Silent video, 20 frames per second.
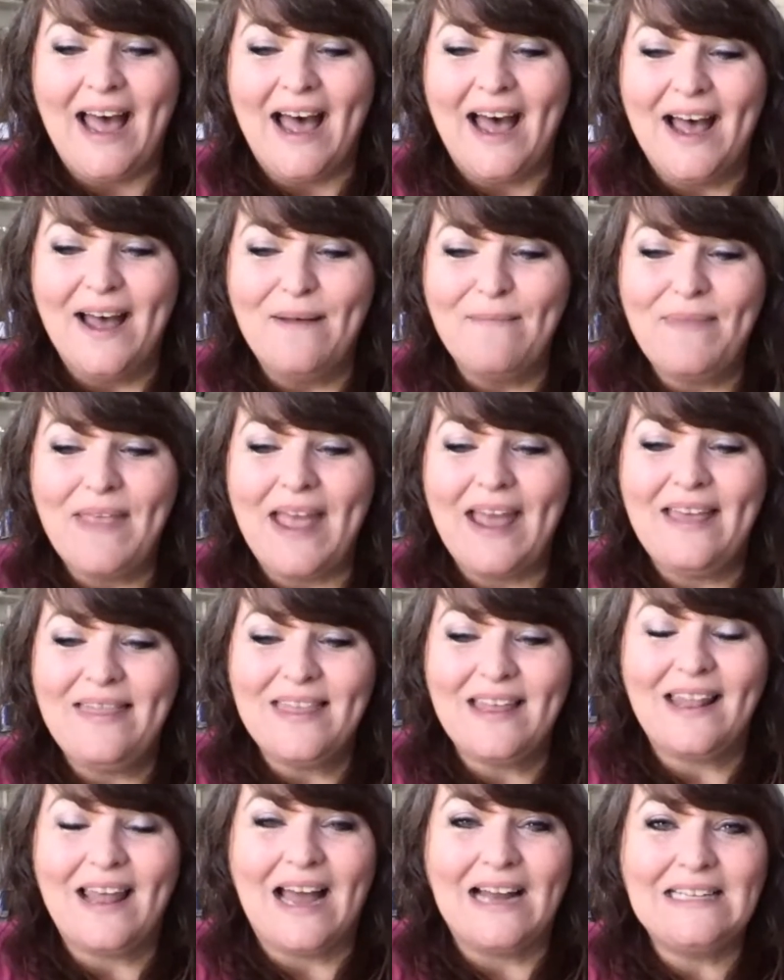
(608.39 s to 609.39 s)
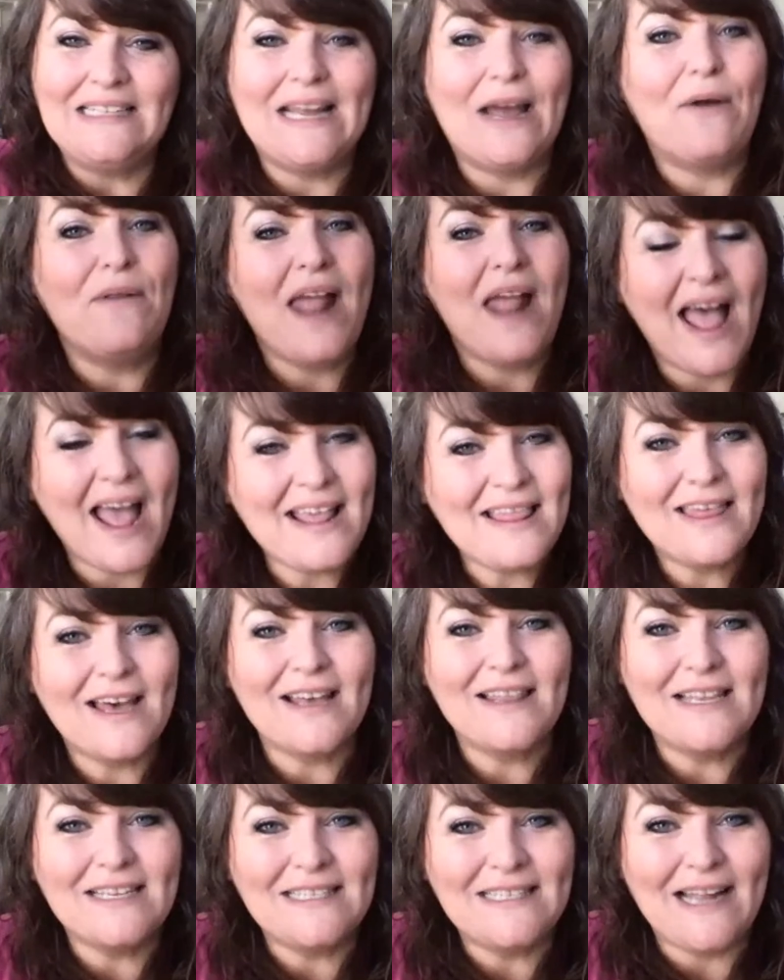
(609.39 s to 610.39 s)
And the lockdown. I
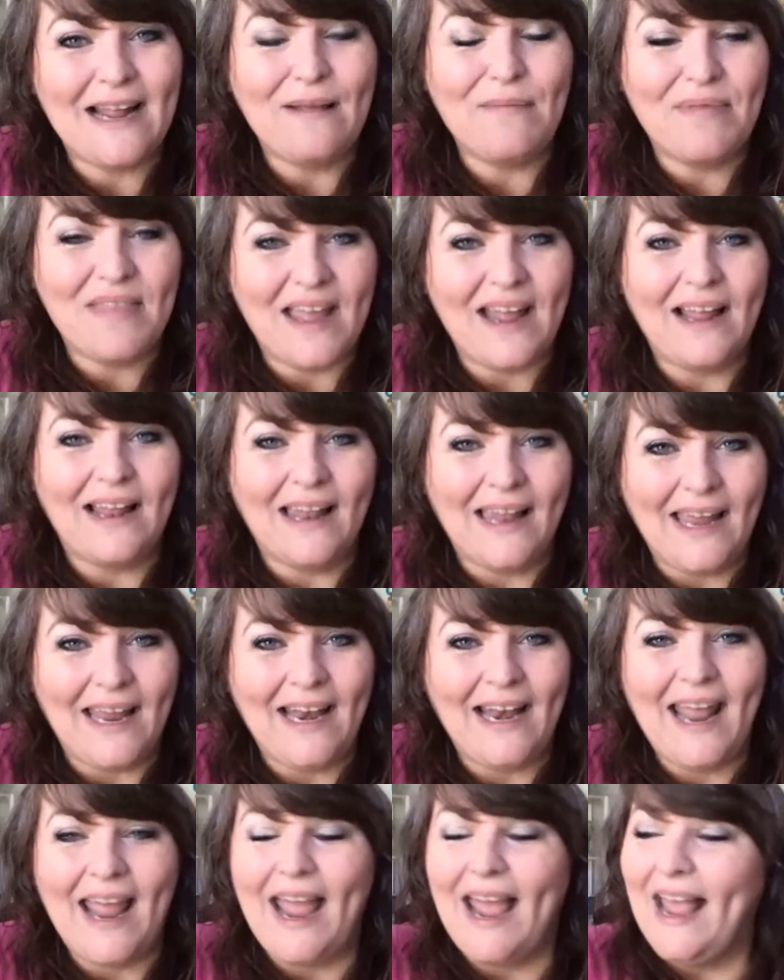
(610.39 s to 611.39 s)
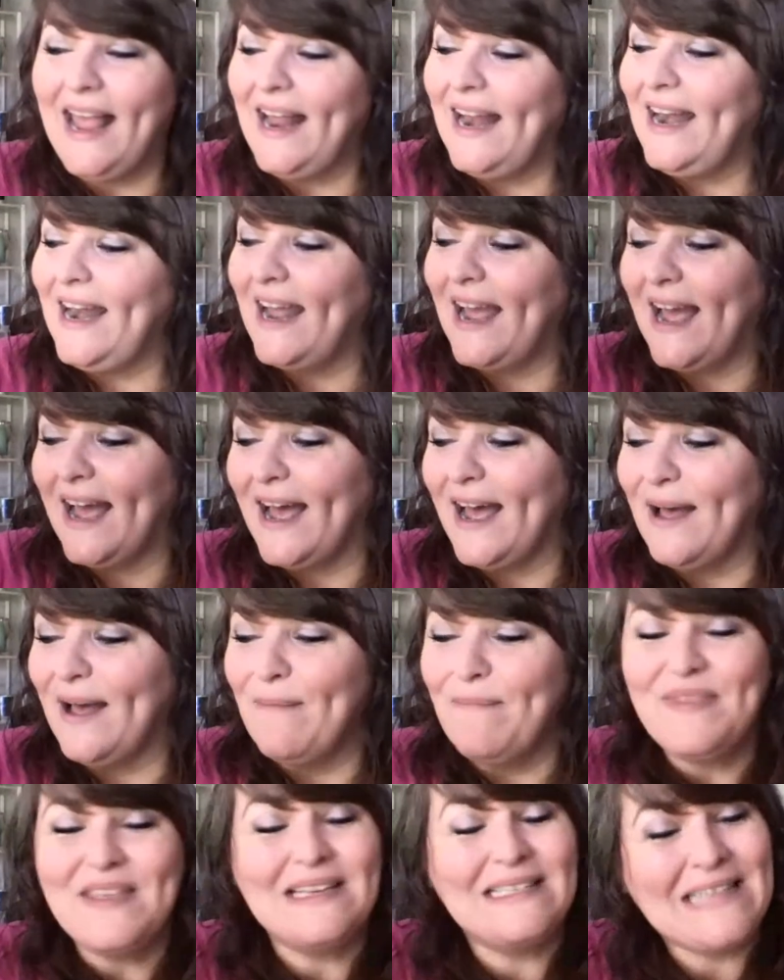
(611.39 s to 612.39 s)
thought the same thing, Lynn. And
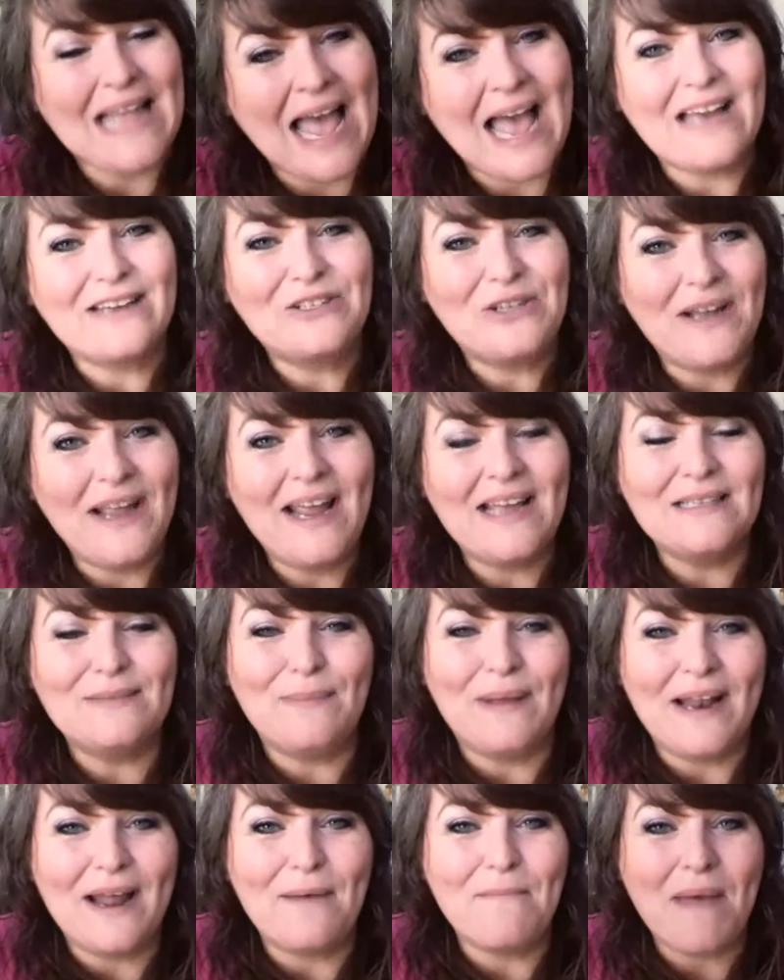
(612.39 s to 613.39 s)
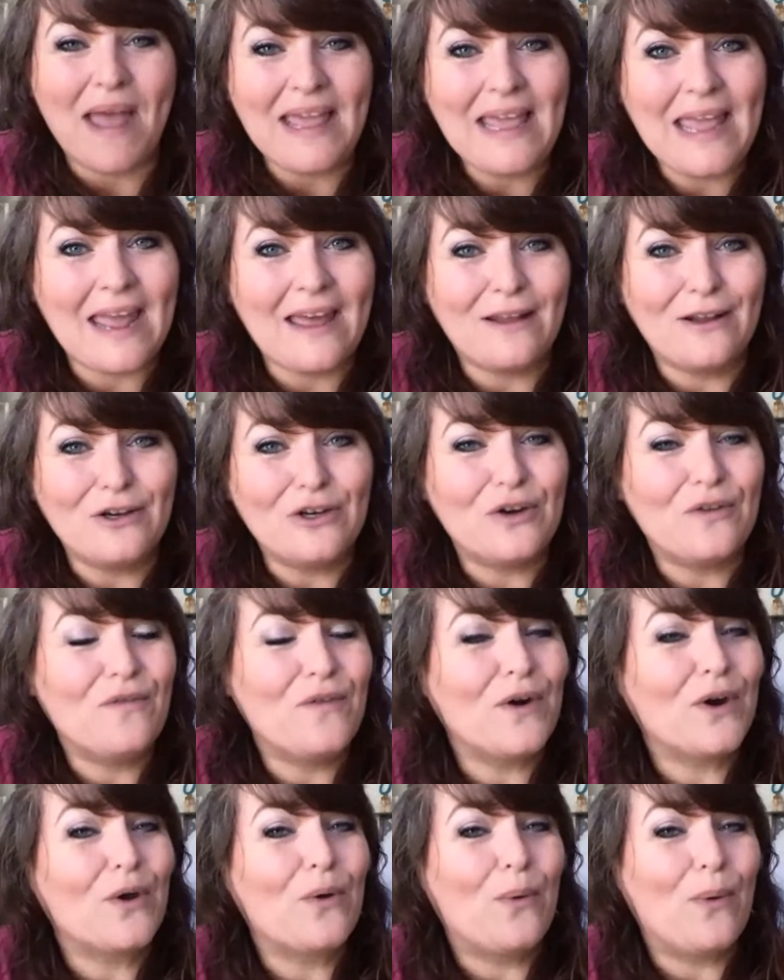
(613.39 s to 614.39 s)
this actually has been on my calendar
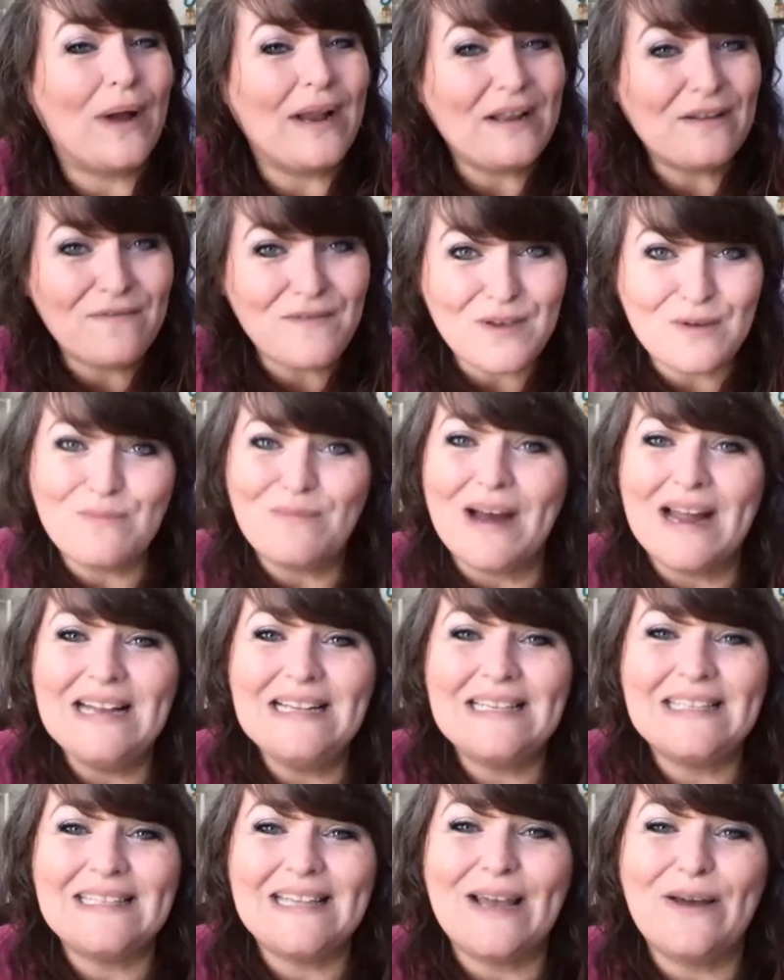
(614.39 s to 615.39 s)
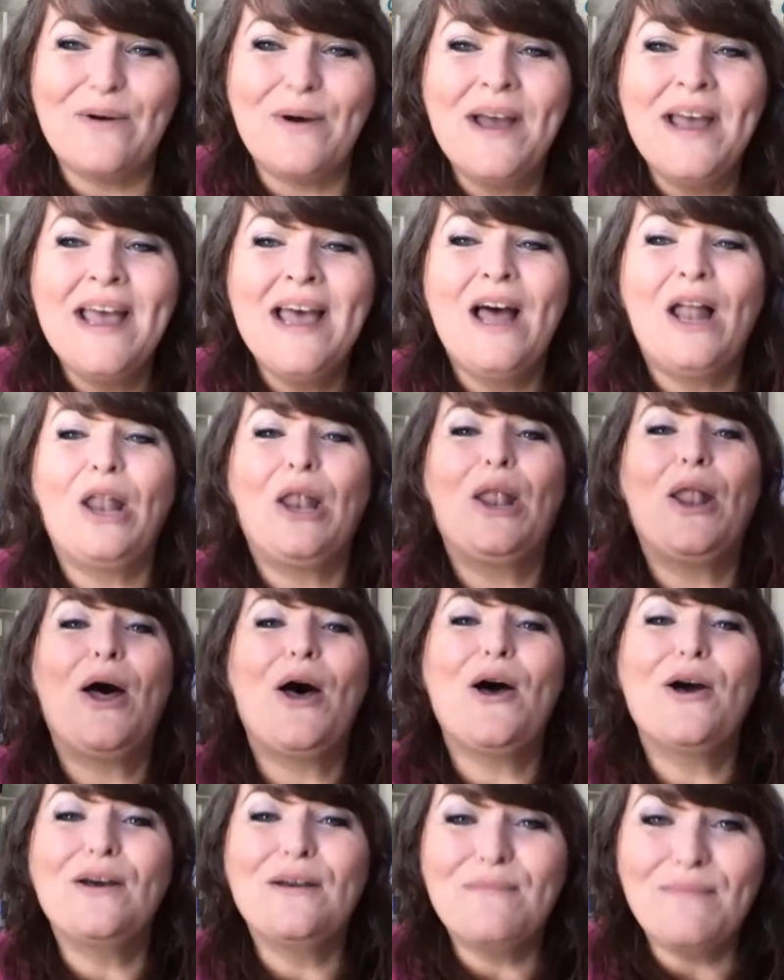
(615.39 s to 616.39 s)
for quite a few months. So
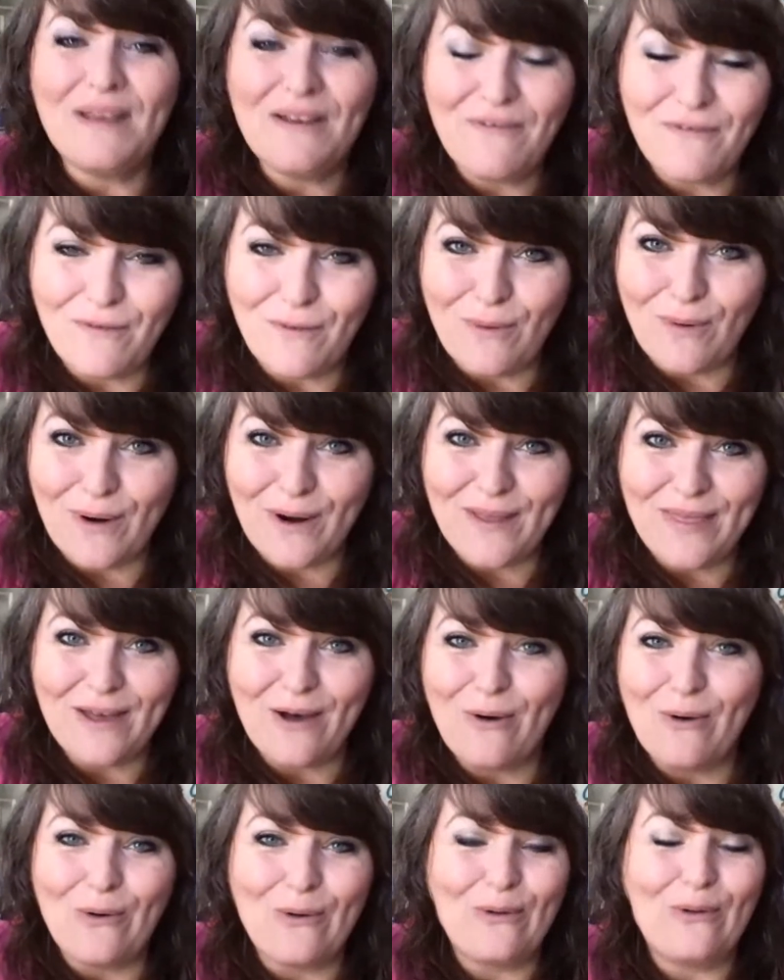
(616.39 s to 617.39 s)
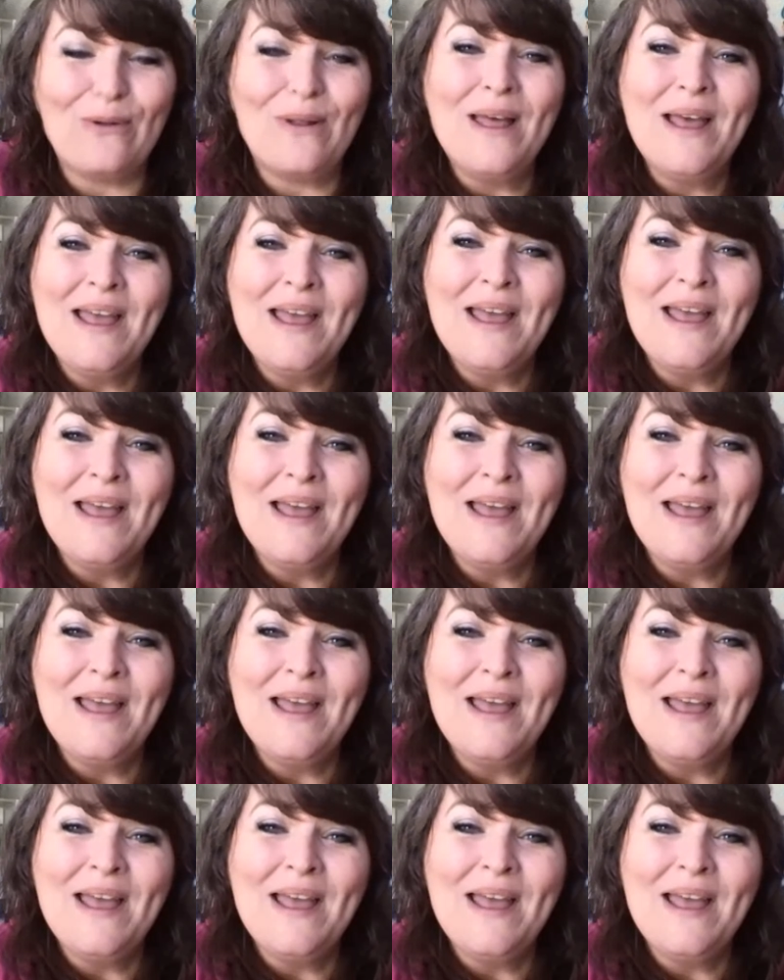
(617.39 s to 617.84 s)
long before the whole